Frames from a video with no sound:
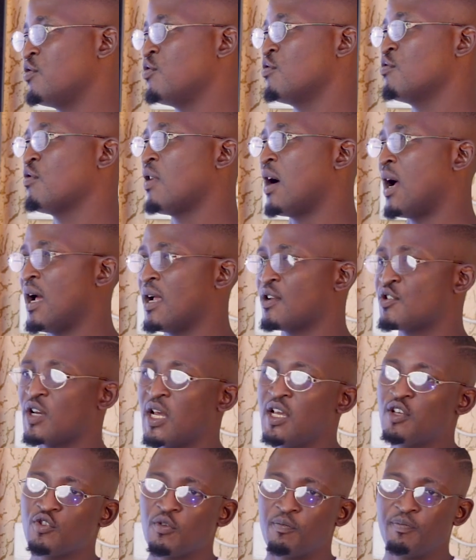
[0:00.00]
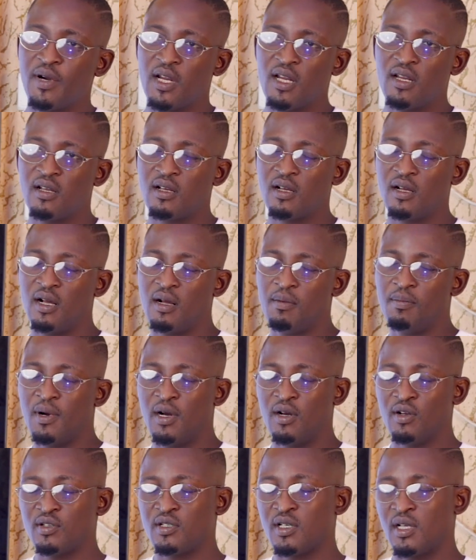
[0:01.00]
you are trying to bring
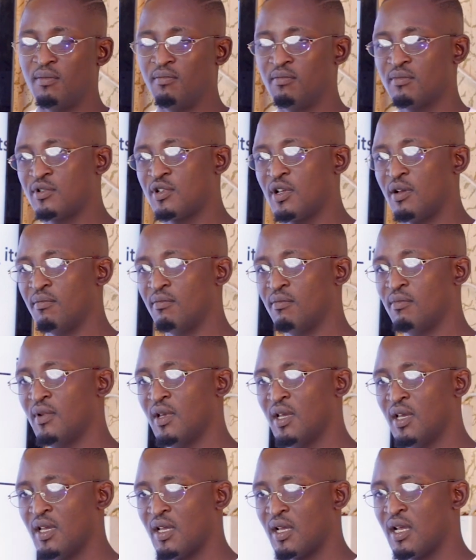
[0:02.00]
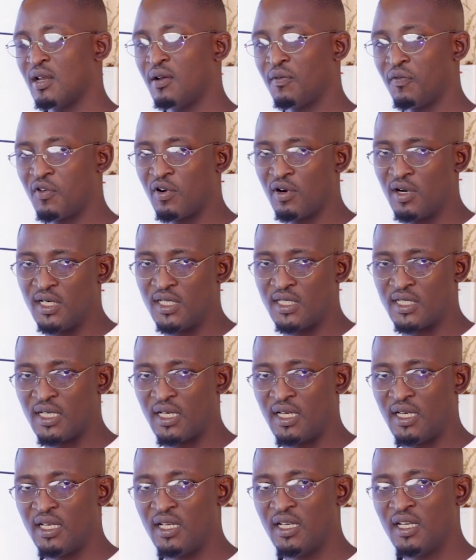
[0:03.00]
about some kind of
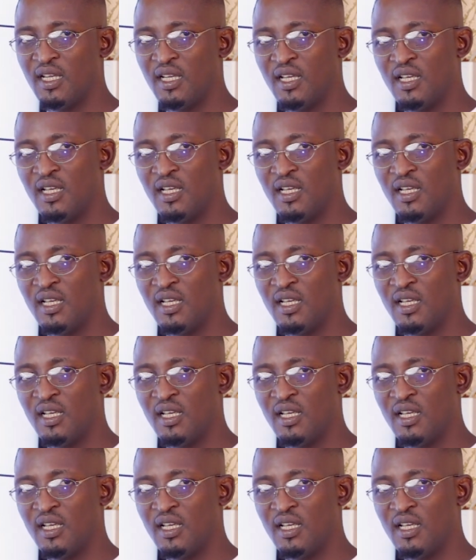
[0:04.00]
currency